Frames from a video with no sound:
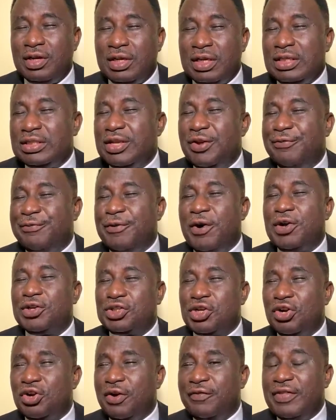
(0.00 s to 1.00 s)
It's a
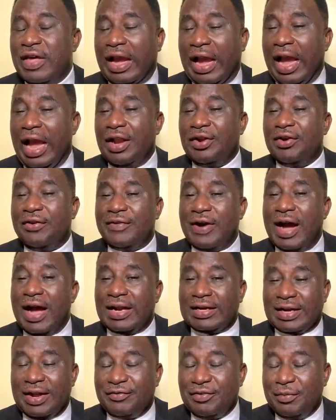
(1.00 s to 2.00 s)
function of the kind of
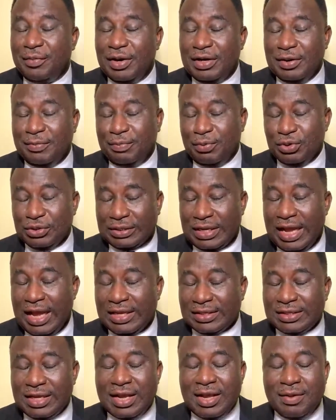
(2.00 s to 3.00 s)
heart everybody
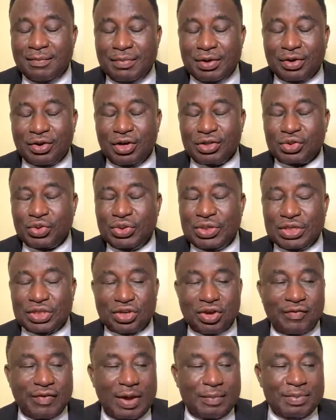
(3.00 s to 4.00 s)
possess. Because you
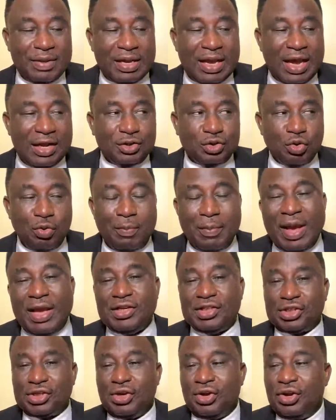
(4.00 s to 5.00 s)
discover, he began to
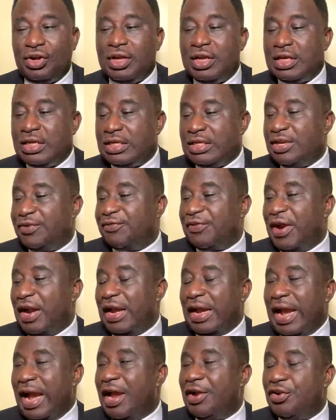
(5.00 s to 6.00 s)
mention
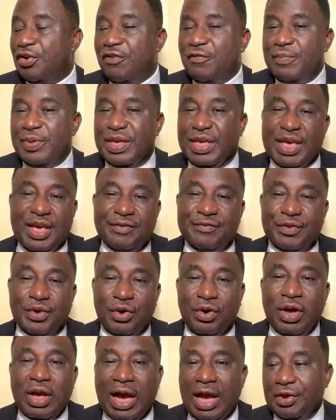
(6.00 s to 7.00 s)
different kind of behavior.
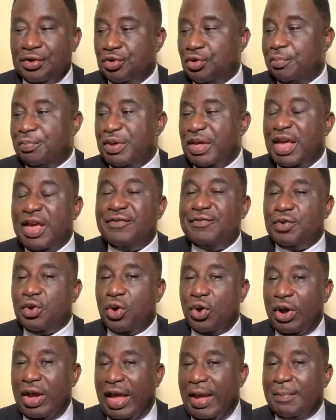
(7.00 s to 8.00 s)
And you know,
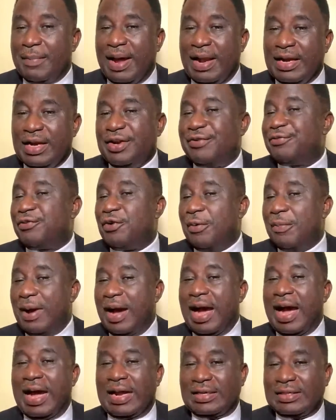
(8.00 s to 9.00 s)
behavior emanates from
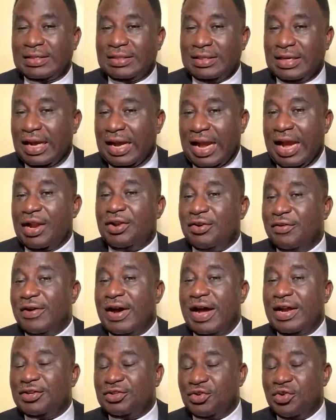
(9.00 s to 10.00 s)
heart, the kind of
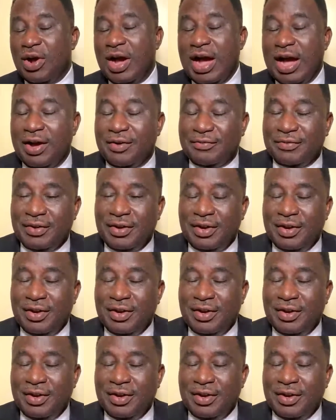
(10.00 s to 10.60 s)
heart you have.